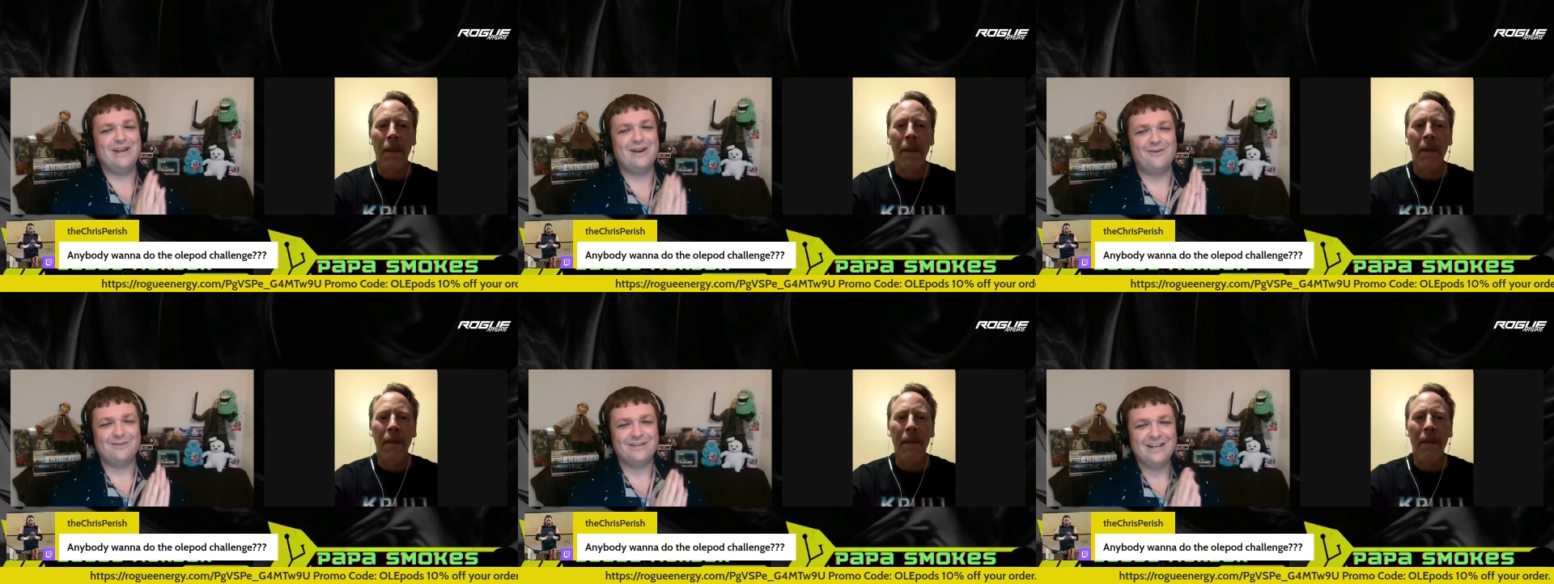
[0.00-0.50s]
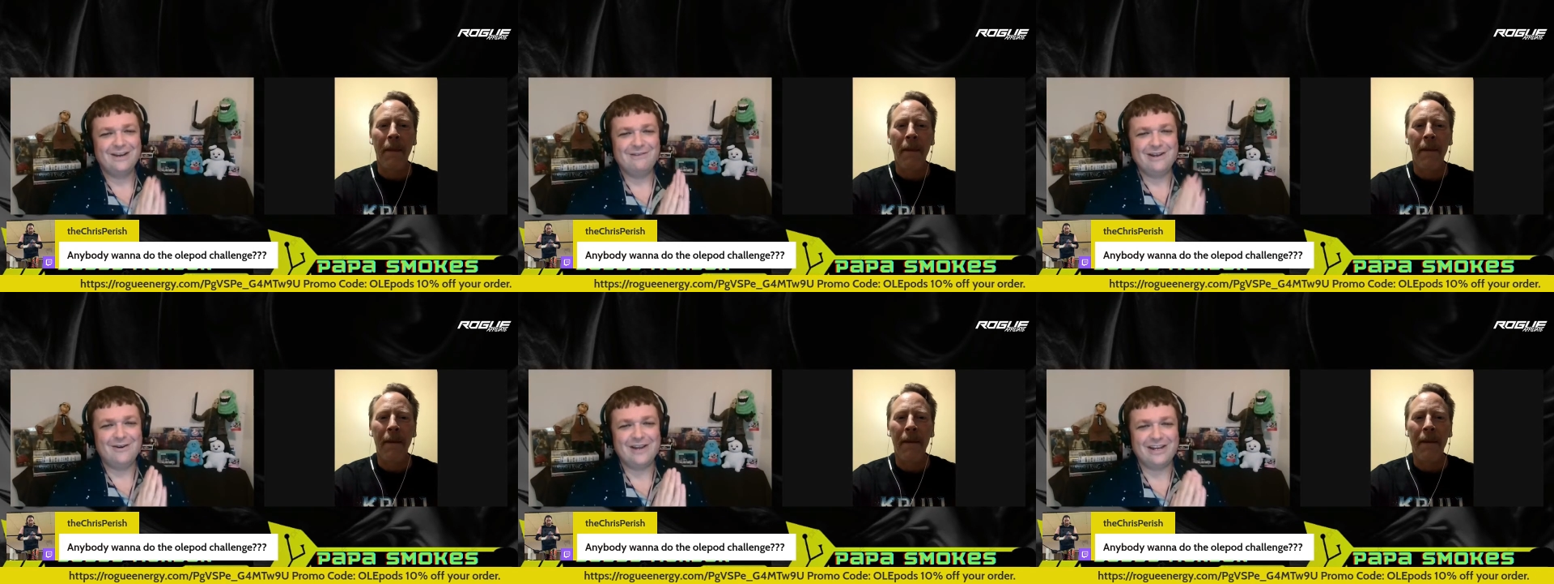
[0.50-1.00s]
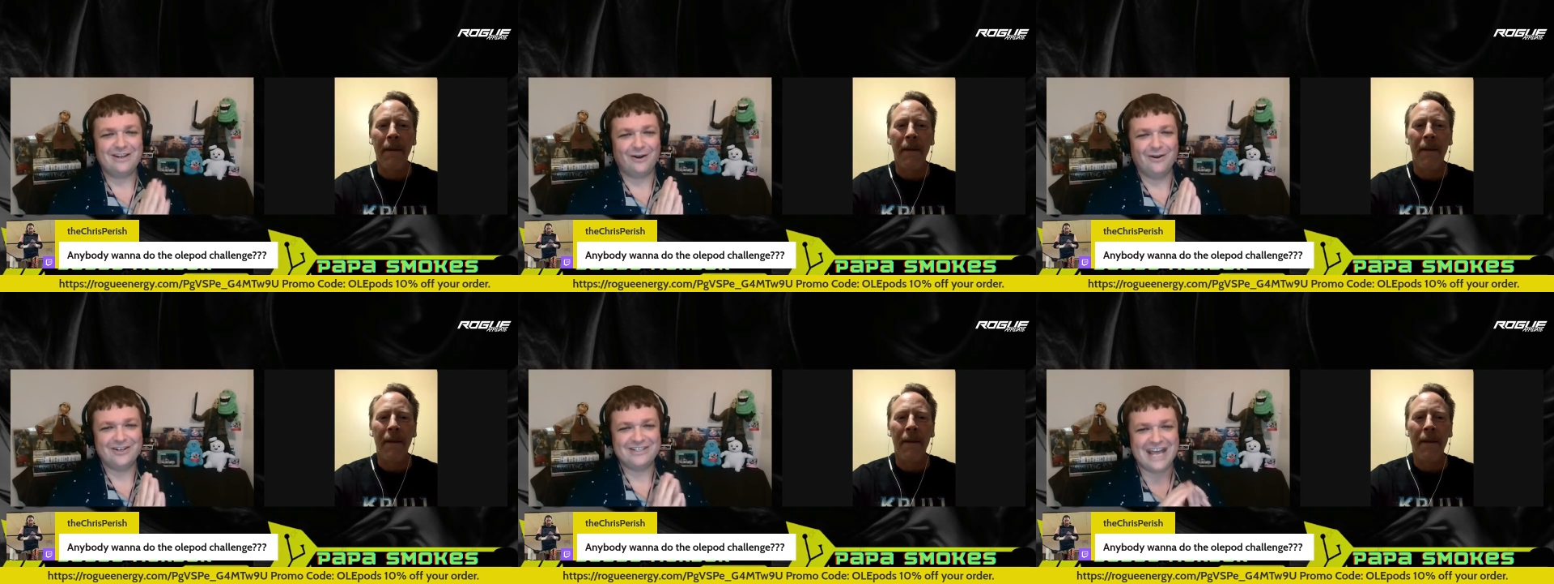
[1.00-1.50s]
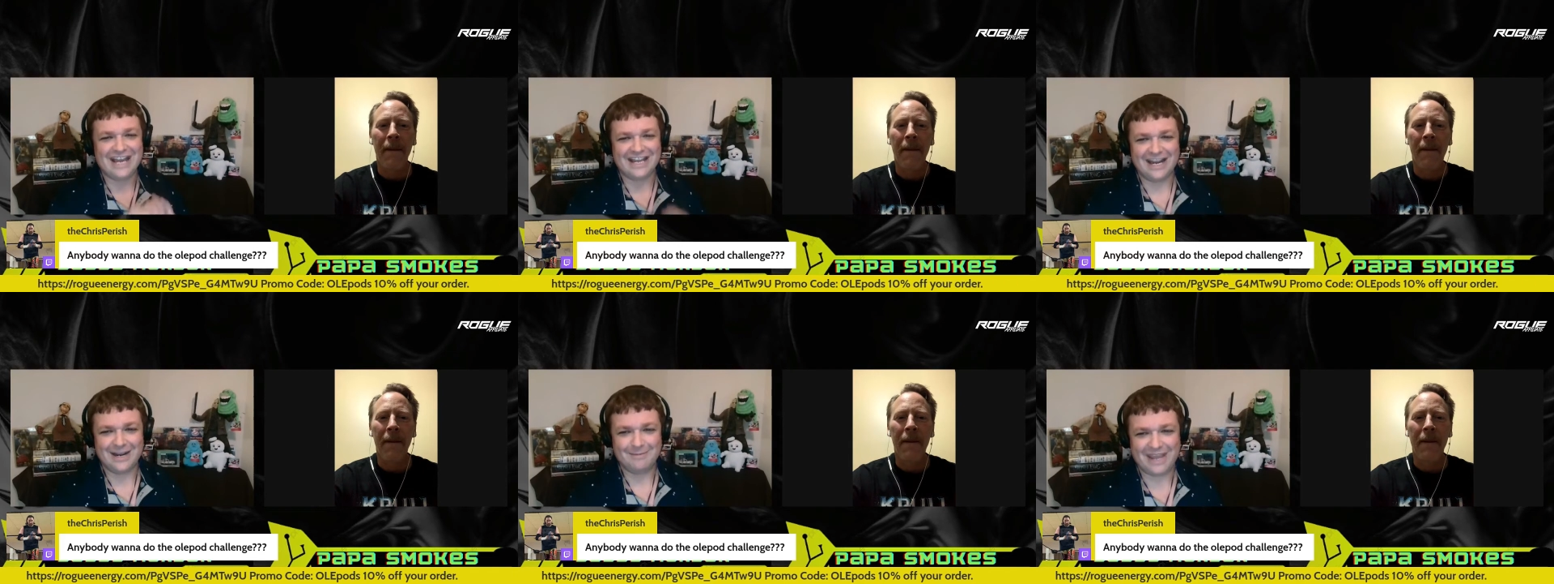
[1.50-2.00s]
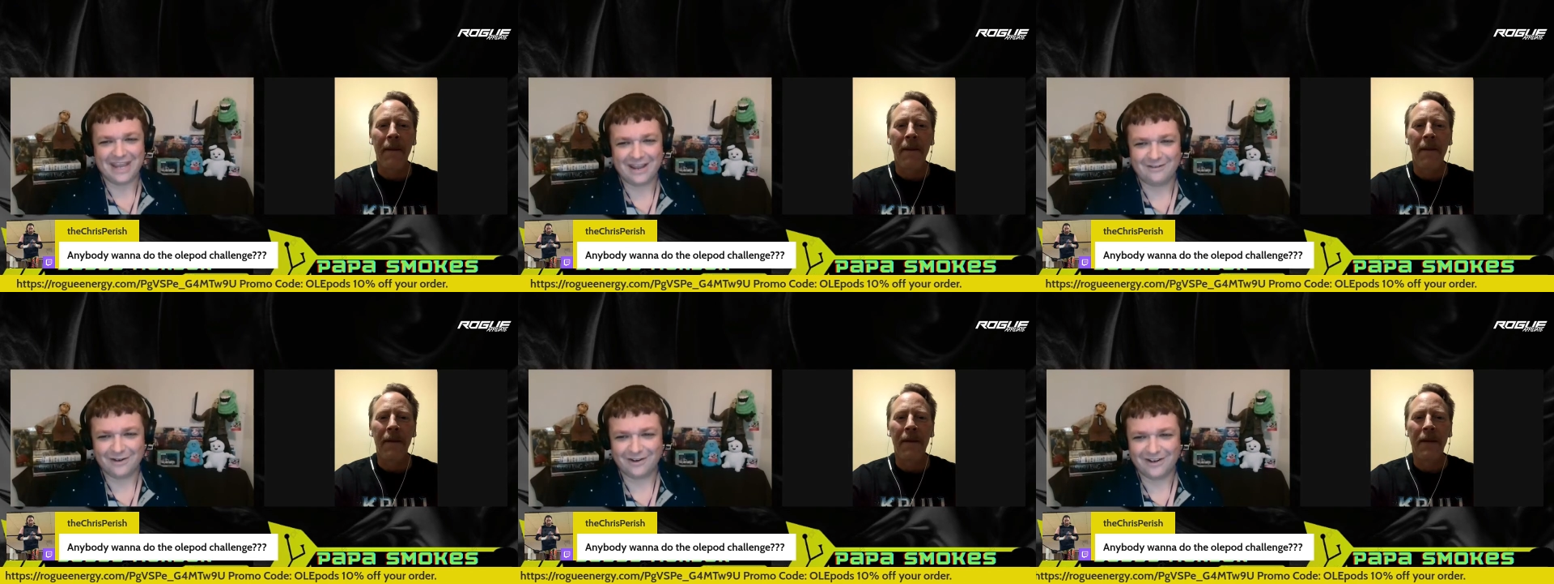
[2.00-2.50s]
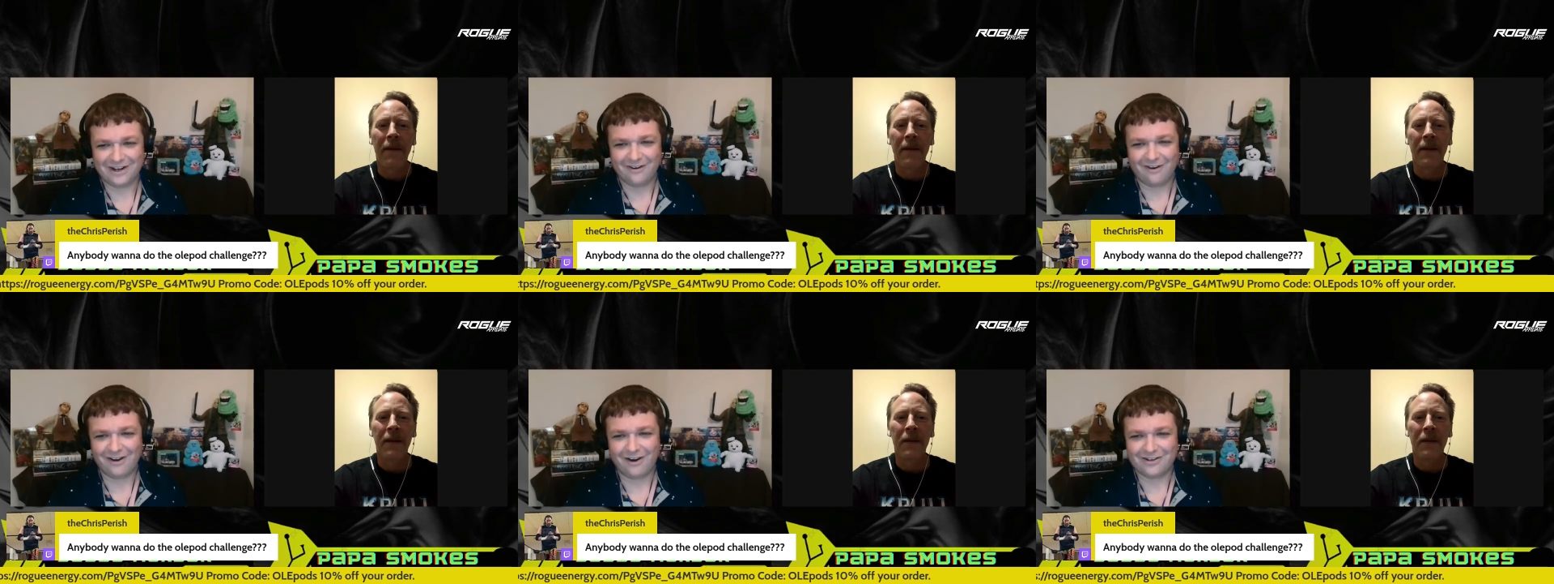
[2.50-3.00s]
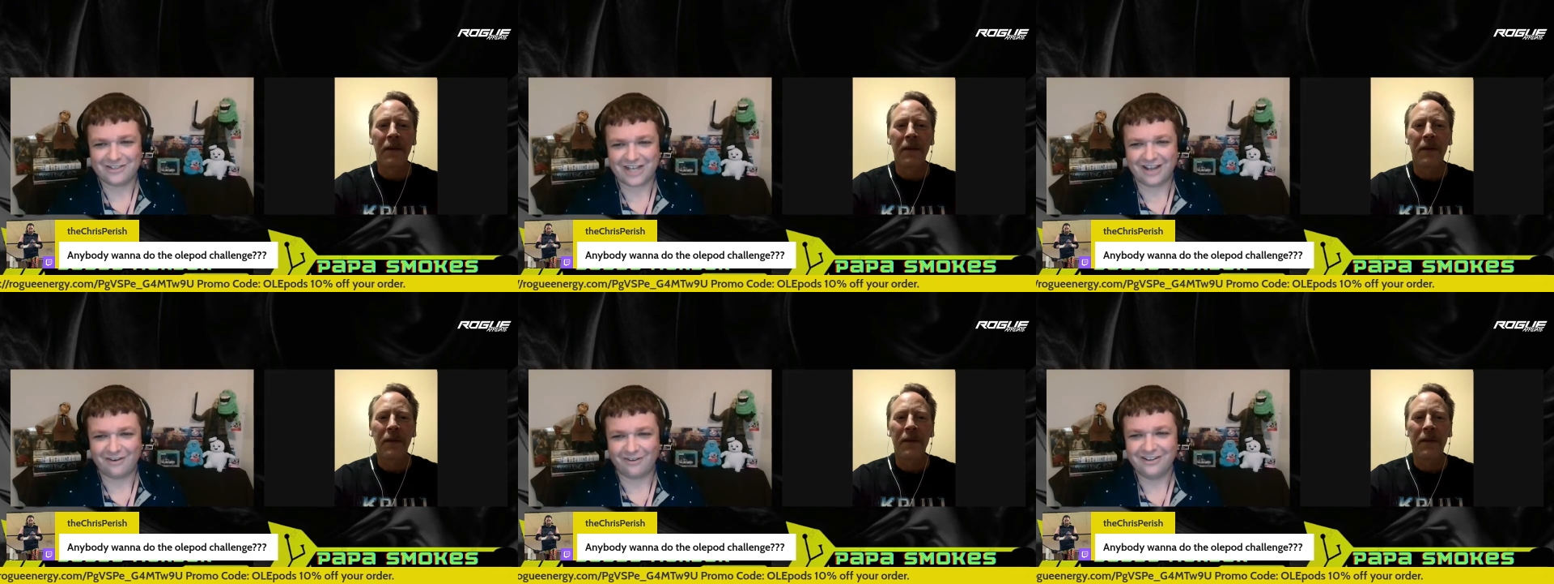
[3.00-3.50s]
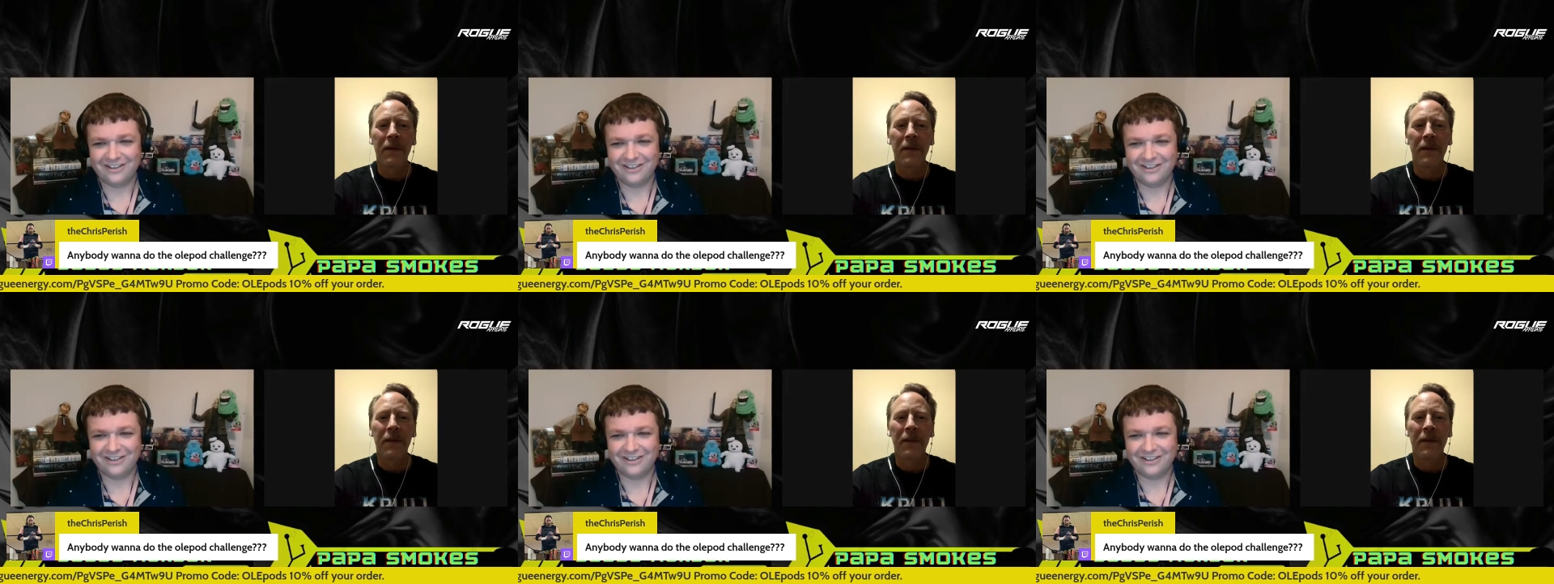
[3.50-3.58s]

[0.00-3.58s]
Speaker 1: don't we don't encourage that kind of behavior here on our channel.